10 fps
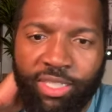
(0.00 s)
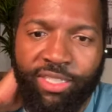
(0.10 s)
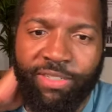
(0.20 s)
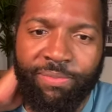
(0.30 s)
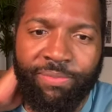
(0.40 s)

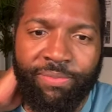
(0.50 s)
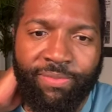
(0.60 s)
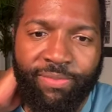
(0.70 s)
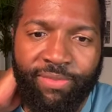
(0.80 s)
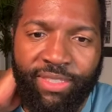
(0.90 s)
Nyla
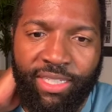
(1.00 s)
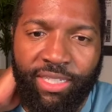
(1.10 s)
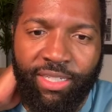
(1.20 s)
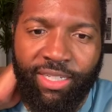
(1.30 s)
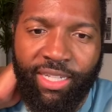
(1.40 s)
J,
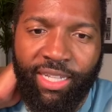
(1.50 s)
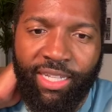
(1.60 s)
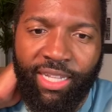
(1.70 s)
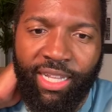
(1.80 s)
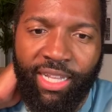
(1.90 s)
N Y
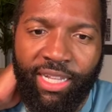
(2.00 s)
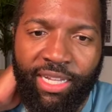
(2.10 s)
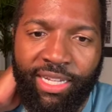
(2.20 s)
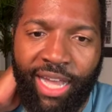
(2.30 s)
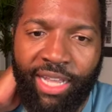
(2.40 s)
L A
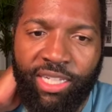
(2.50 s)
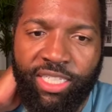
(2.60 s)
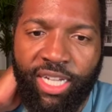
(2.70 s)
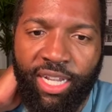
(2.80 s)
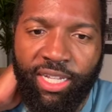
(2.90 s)
J.
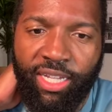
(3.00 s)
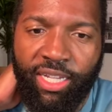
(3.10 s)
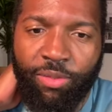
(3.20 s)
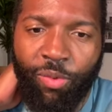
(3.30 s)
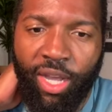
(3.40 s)

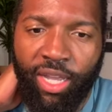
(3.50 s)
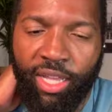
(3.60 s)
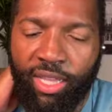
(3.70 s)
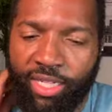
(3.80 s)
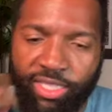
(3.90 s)
Uh,
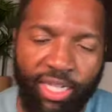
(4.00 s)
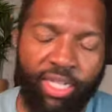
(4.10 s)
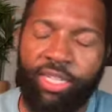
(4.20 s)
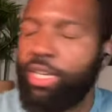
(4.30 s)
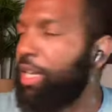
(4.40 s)

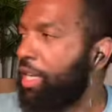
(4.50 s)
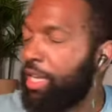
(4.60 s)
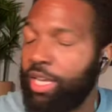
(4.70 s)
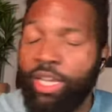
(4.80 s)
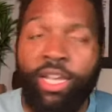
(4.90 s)
chat
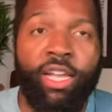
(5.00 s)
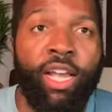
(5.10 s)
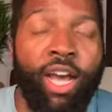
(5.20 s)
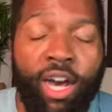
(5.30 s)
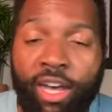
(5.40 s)
people,
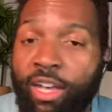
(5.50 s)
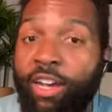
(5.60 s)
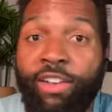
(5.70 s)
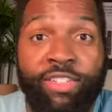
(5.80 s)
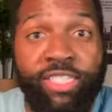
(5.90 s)
light it
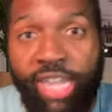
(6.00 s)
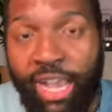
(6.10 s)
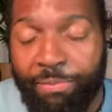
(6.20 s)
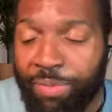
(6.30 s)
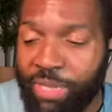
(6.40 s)
up,
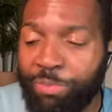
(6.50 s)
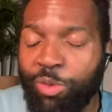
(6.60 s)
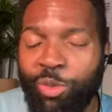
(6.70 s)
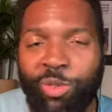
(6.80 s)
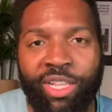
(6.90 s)
offer your
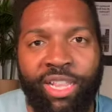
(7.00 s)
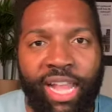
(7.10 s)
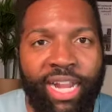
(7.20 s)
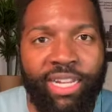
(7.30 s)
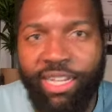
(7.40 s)
own take
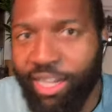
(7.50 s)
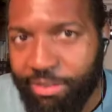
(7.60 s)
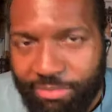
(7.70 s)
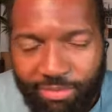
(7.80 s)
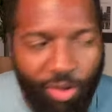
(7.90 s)
on this
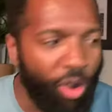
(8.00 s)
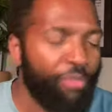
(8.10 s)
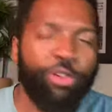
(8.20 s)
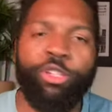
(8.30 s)
question